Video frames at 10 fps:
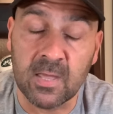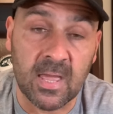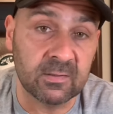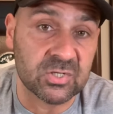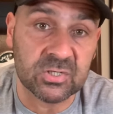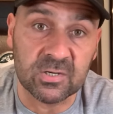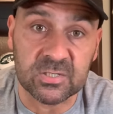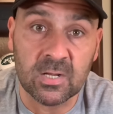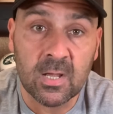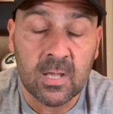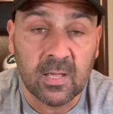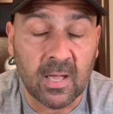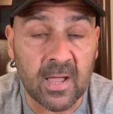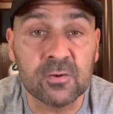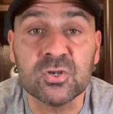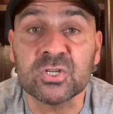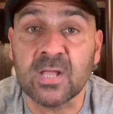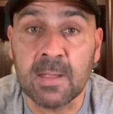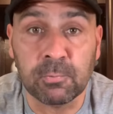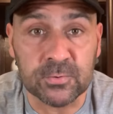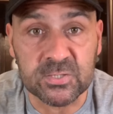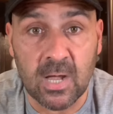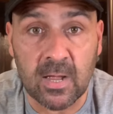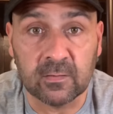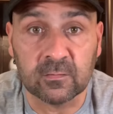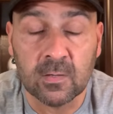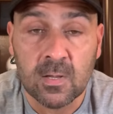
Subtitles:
And it's just, I understand both sides.